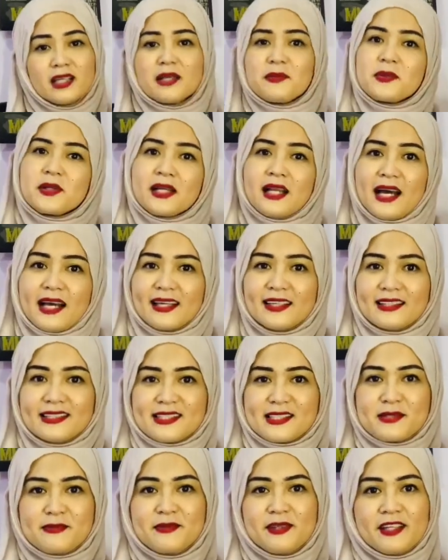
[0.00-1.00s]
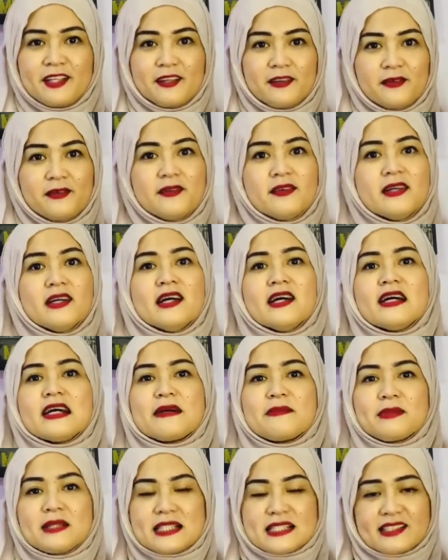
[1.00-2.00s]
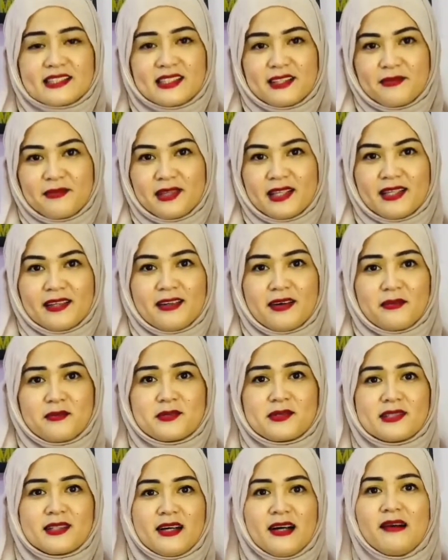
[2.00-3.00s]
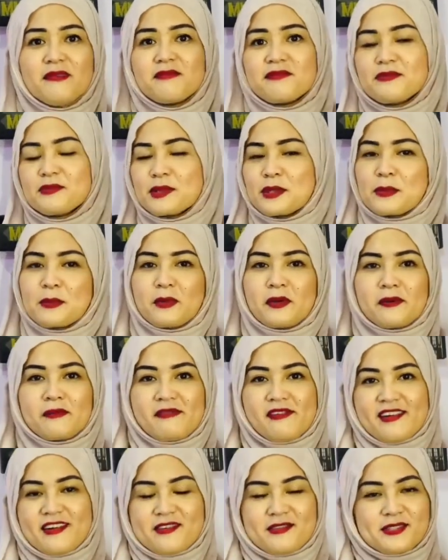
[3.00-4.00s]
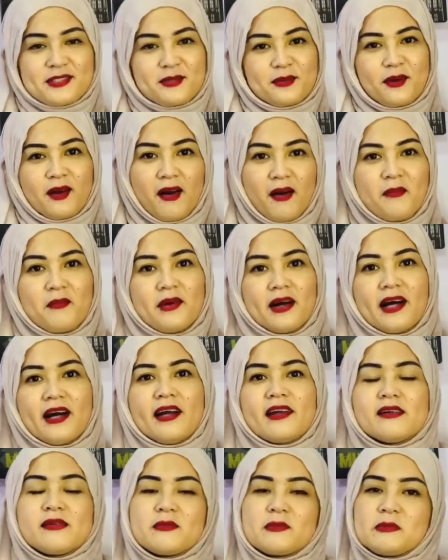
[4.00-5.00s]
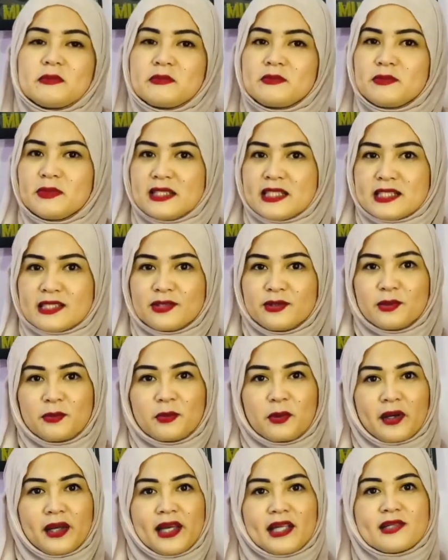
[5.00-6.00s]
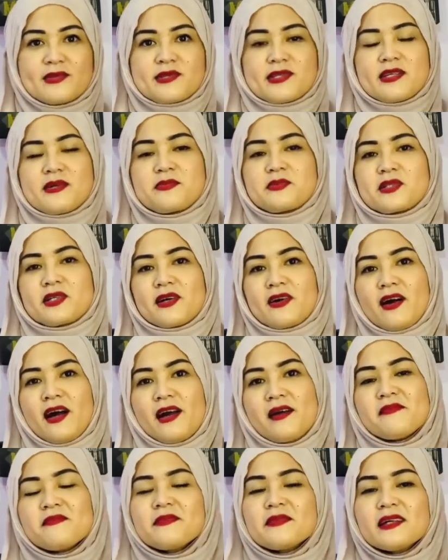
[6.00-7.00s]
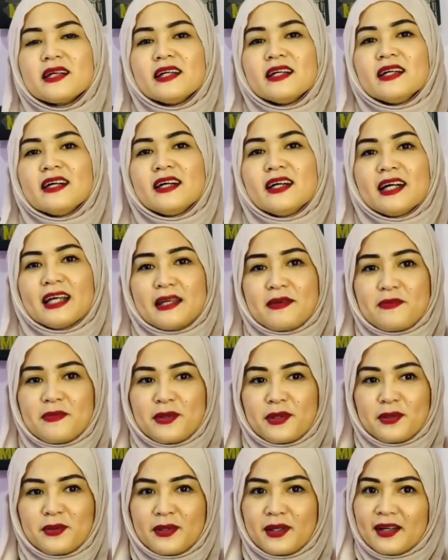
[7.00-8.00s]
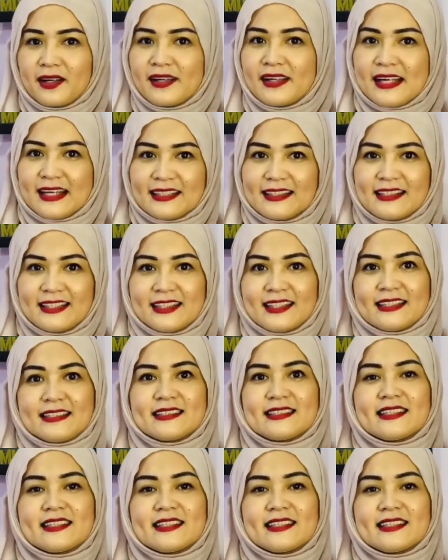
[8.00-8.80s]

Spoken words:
If you like this video, please give it a thumbs up for more videos to come, and please don't forget to subscribe if you are not yet